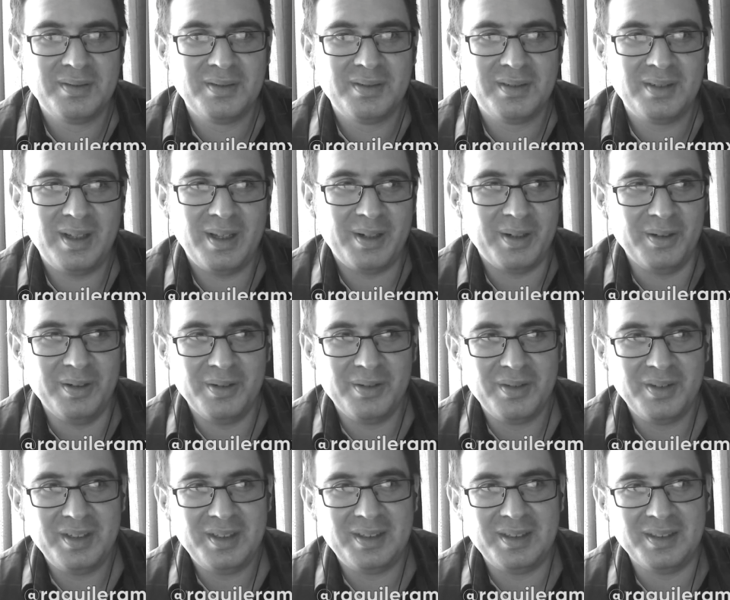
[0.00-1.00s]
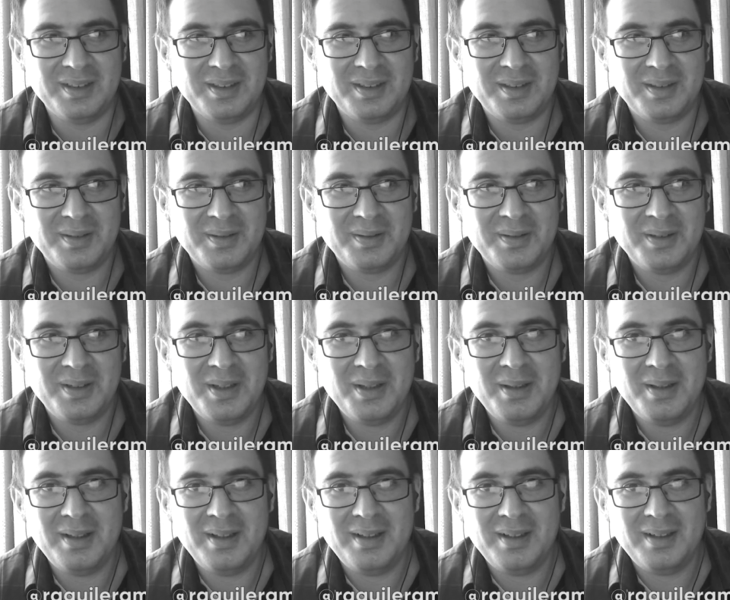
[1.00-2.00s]
I don't know. This is
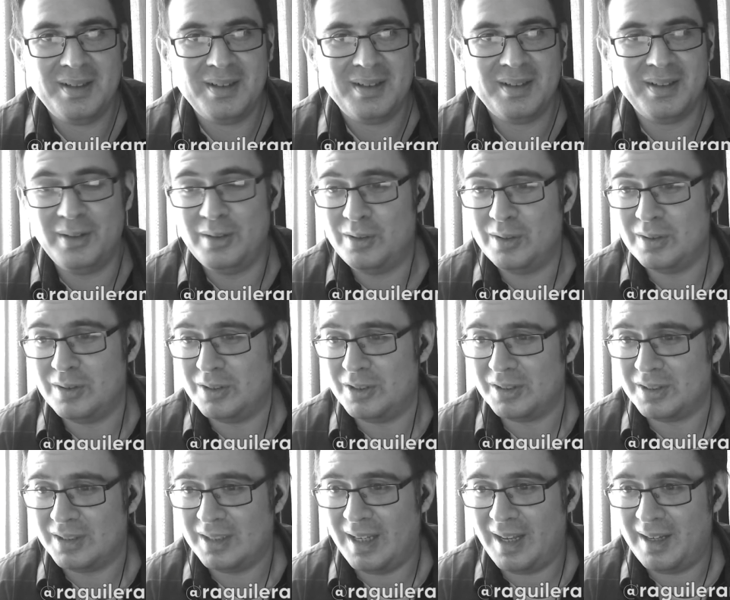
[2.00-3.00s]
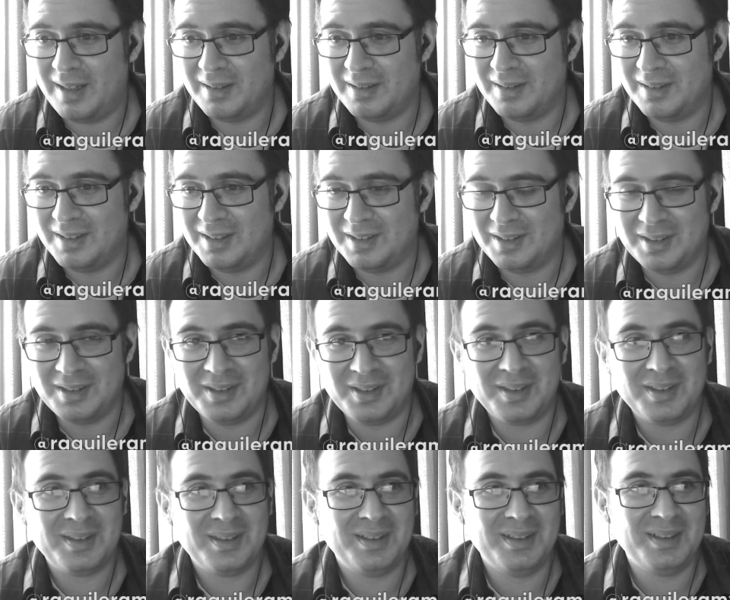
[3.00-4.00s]
just sad. This
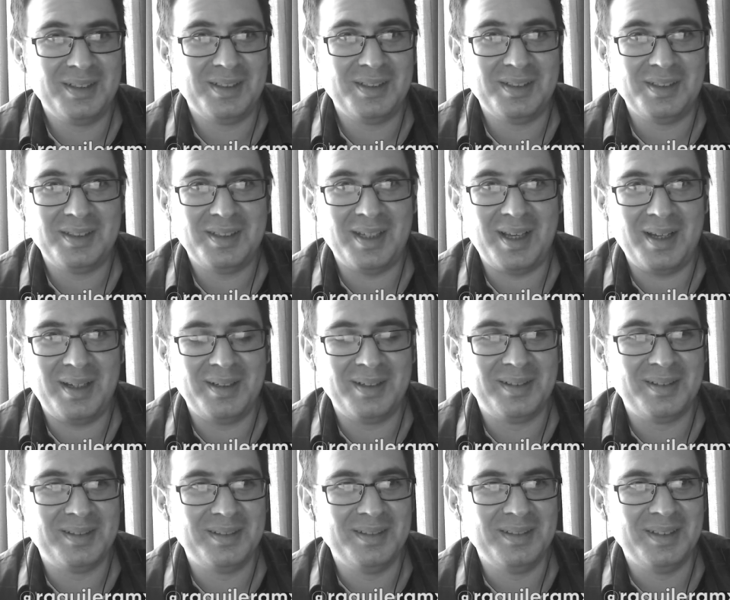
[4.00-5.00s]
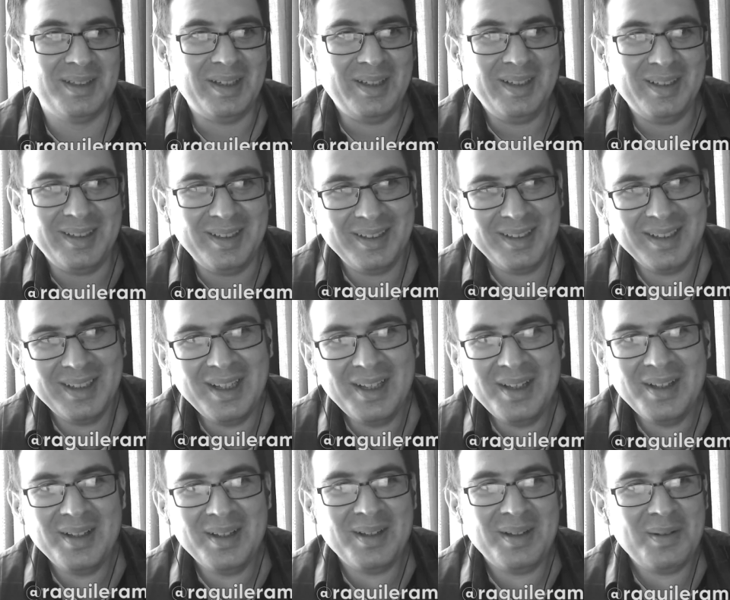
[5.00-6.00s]
is sad, and
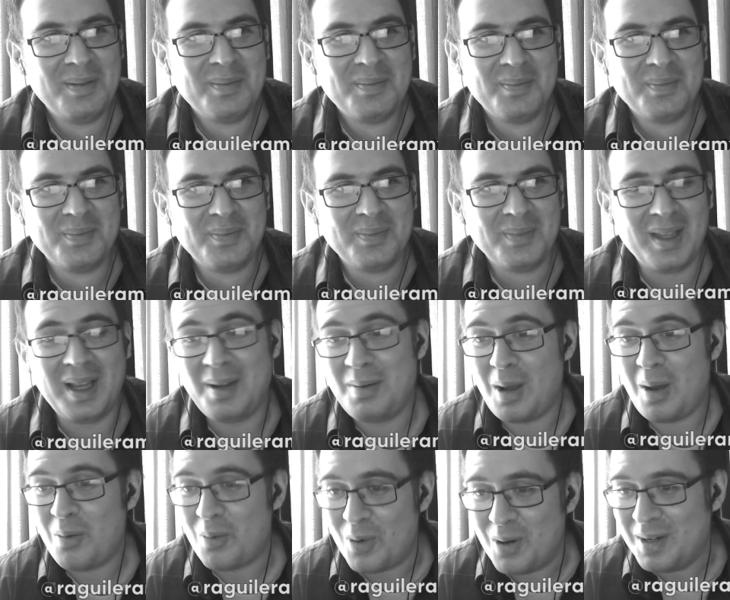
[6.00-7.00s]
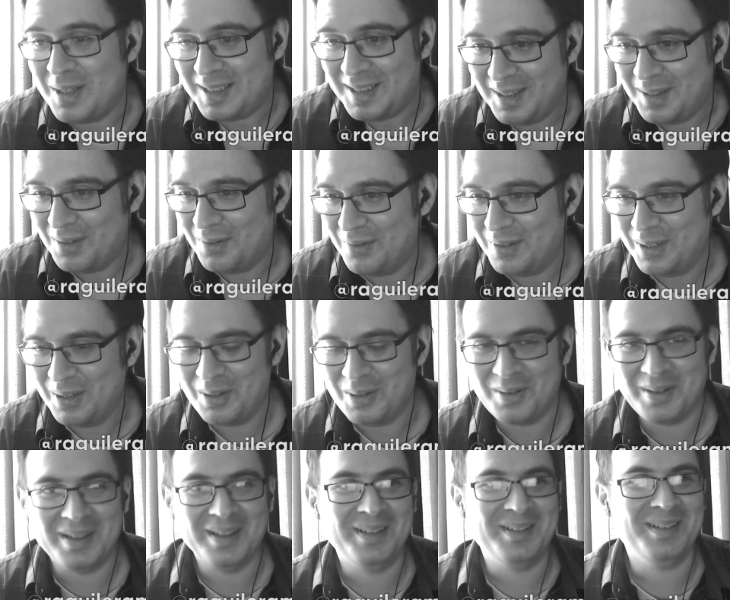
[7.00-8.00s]
I want to see the video
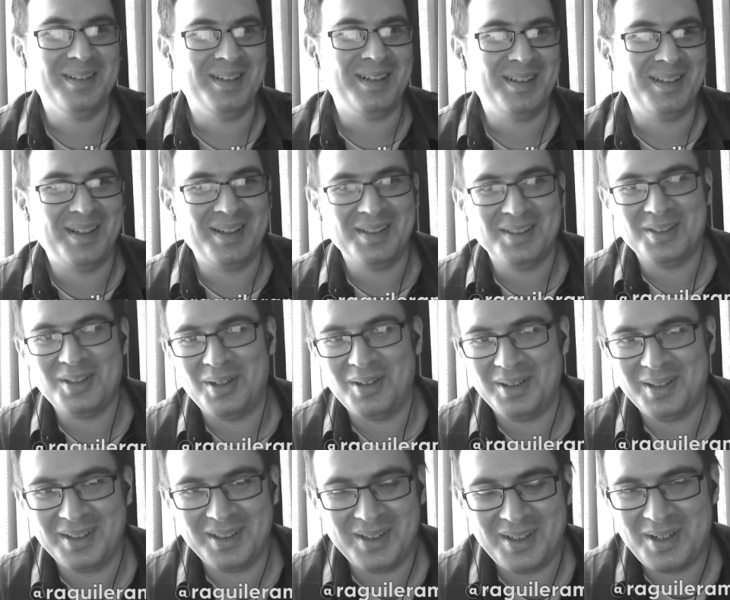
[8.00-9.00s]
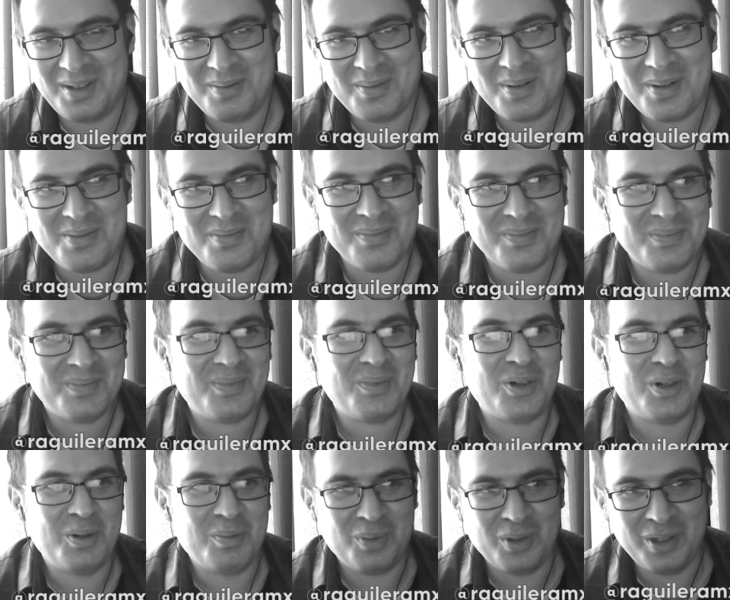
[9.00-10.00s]
again. I saw. I
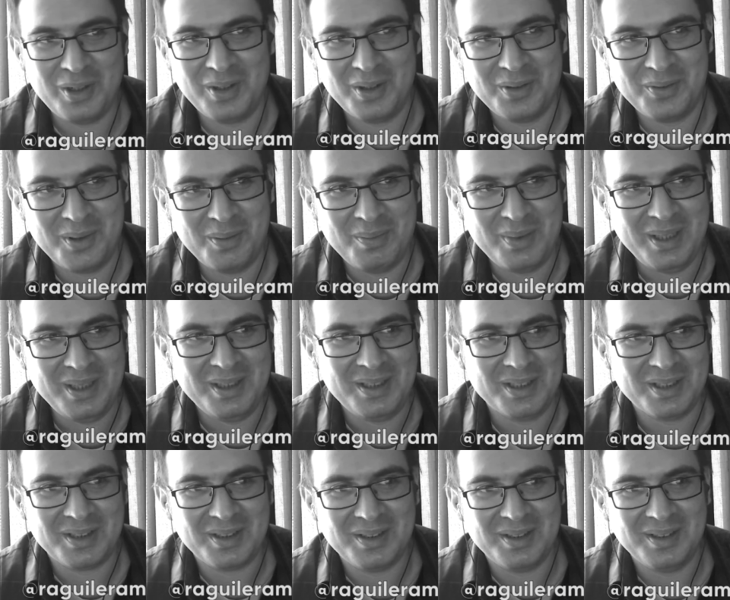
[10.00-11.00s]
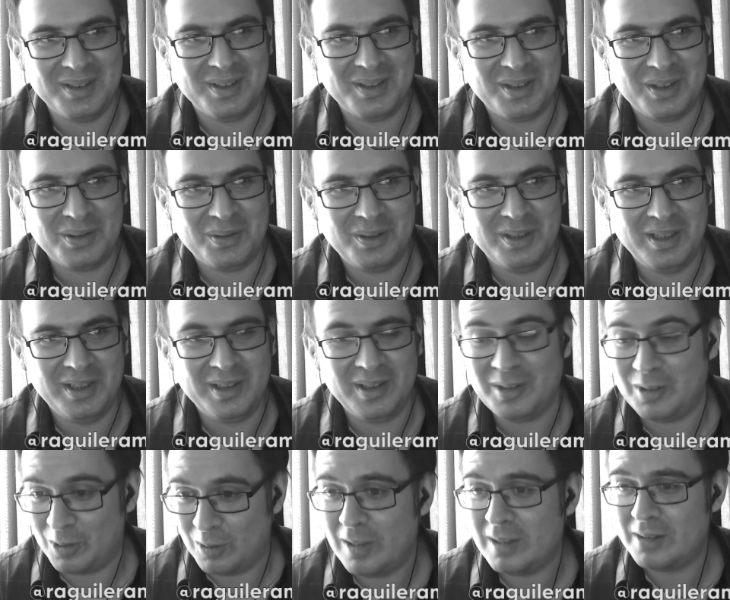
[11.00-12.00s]
want to put it on repeat just because it's so ridiculous.
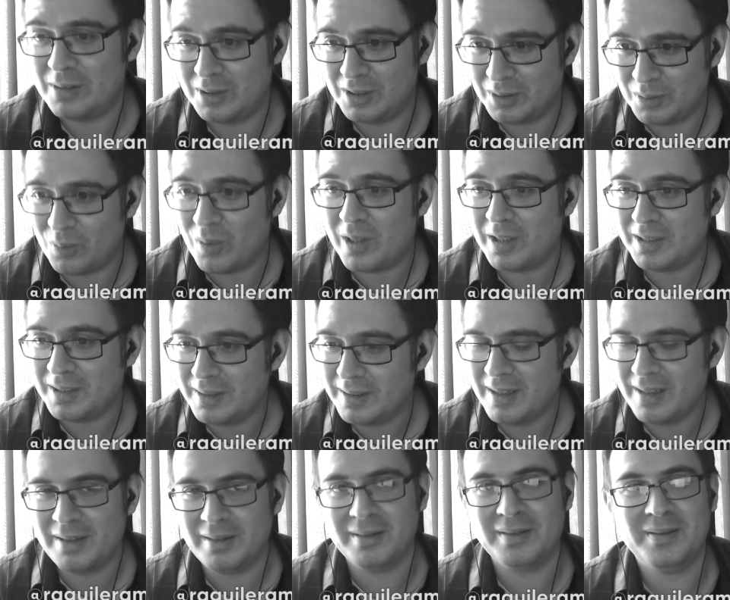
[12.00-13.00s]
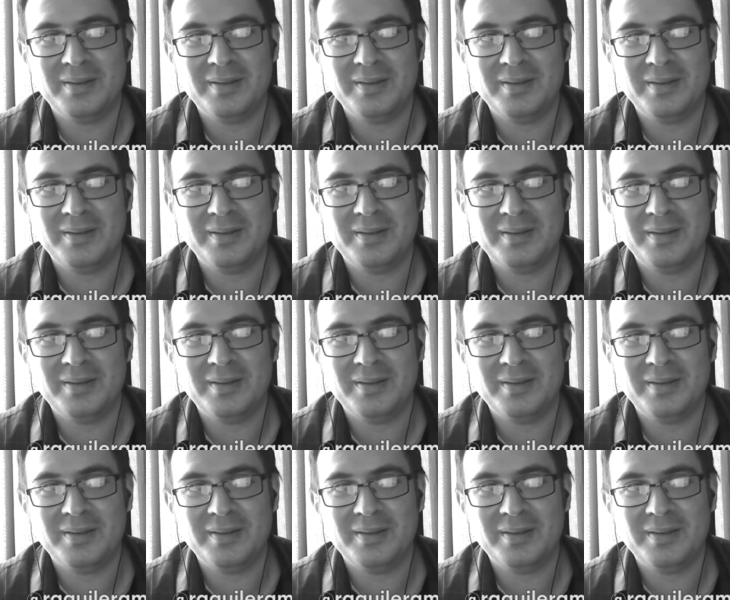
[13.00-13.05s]
So let's just watch it again.